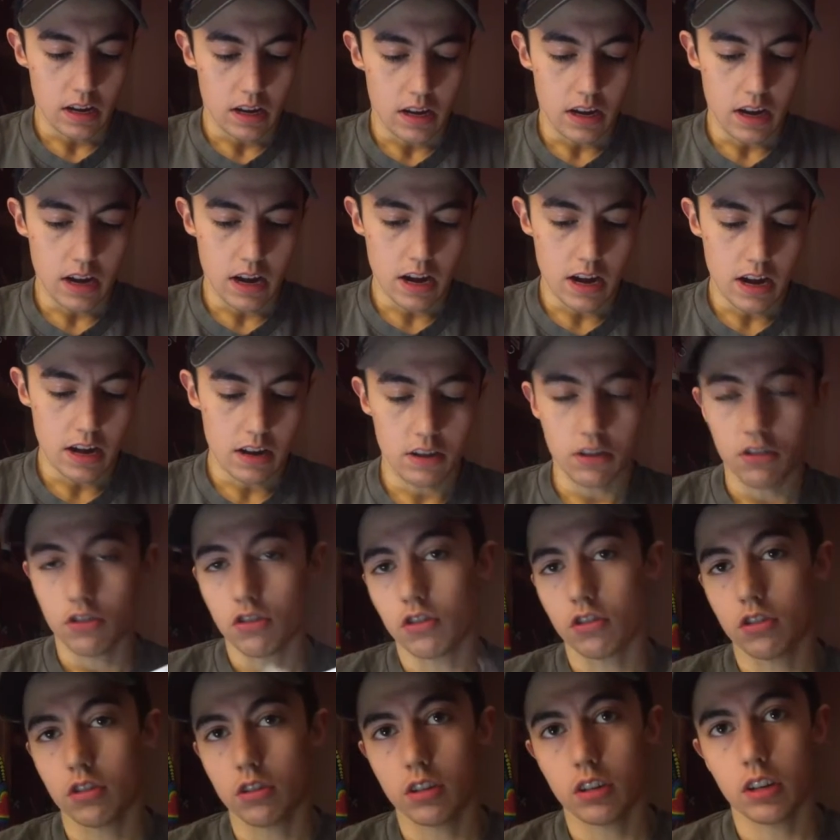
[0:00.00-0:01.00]
And it's
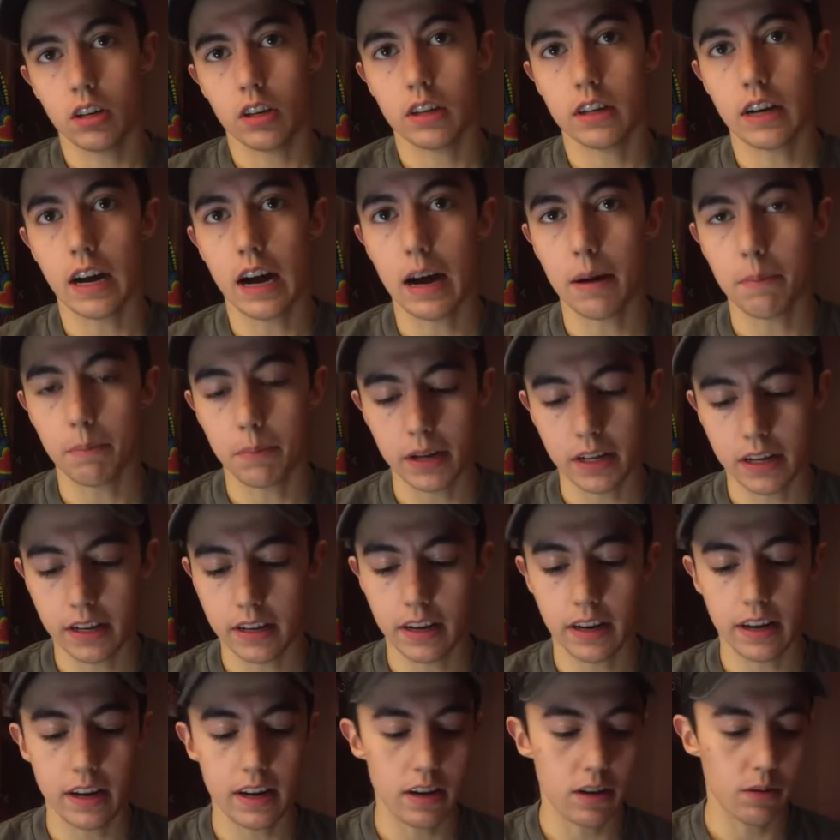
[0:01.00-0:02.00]
just a copy
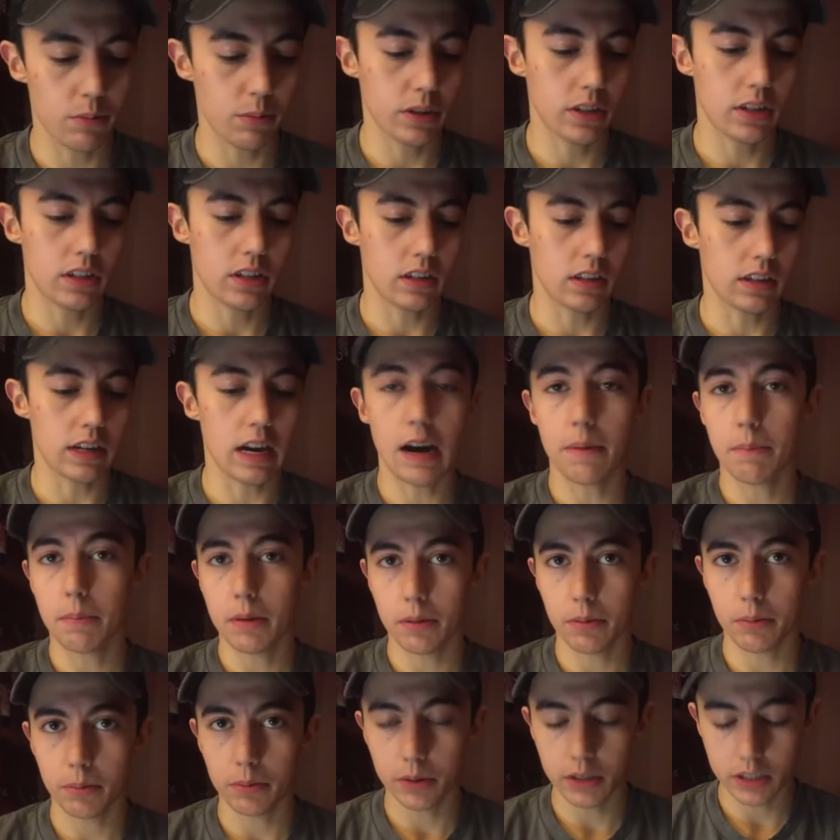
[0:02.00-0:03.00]
of a
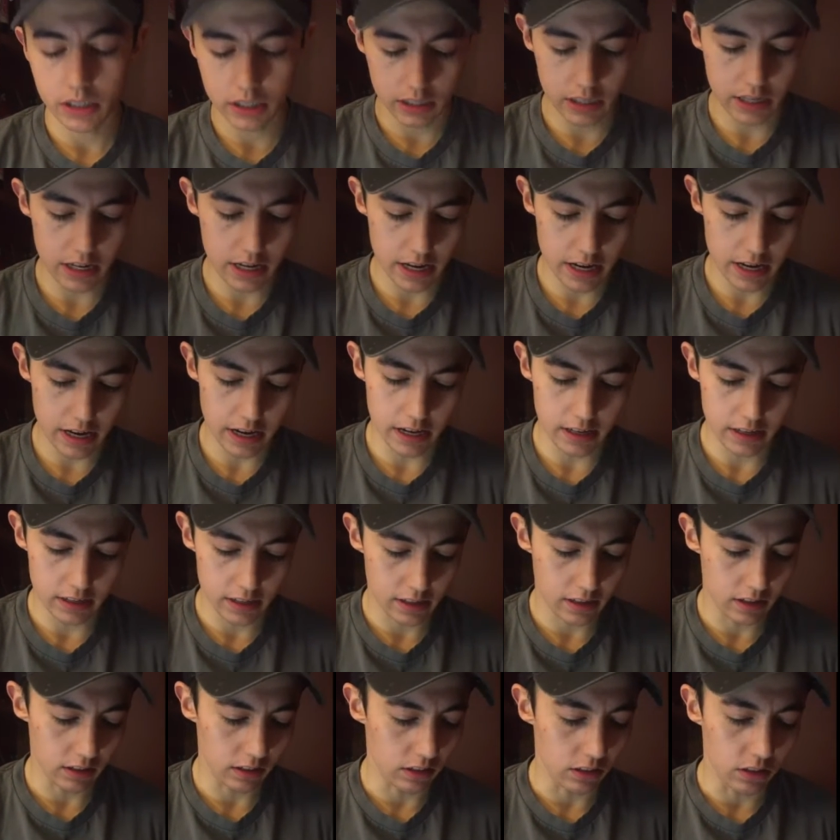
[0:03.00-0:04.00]
receipt and
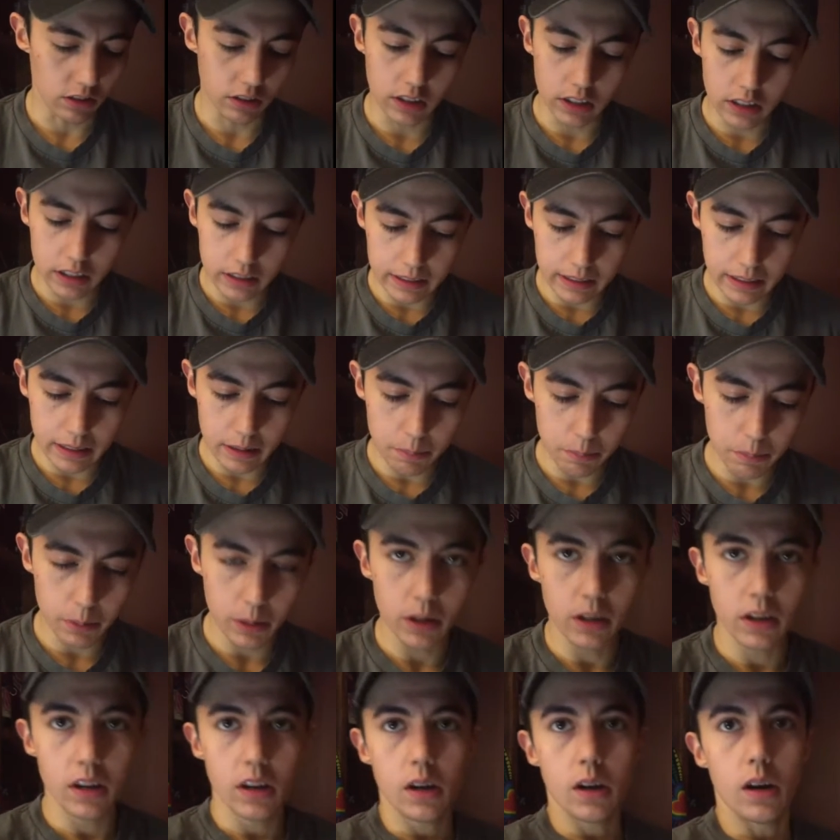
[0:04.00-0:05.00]
then a little clip
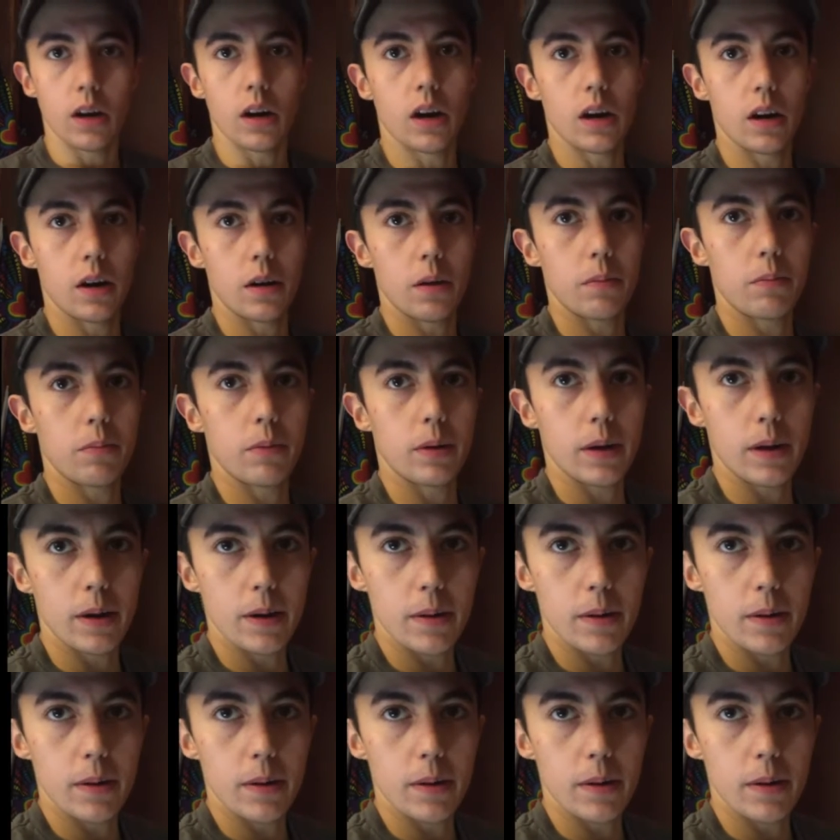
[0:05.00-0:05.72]
of